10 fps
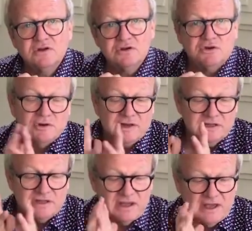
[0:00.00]
do
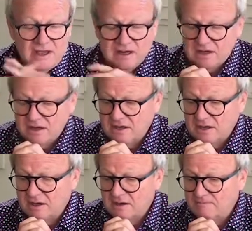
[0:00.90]
it. And
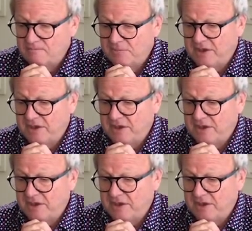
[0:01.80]
a